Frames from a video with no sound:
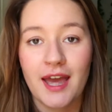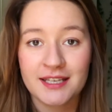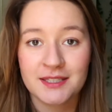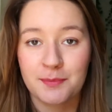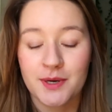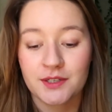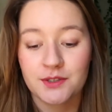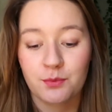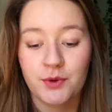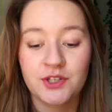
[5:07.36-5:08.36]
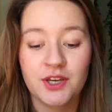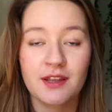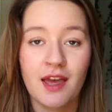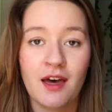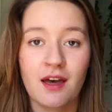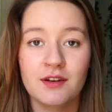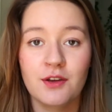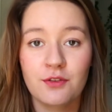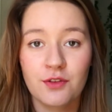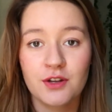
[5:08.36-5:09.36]
experts, which can
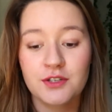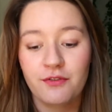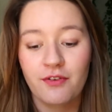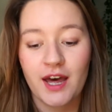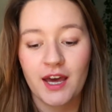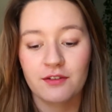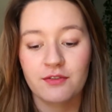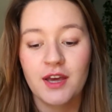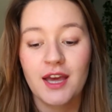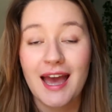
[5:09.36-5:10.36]
earn 35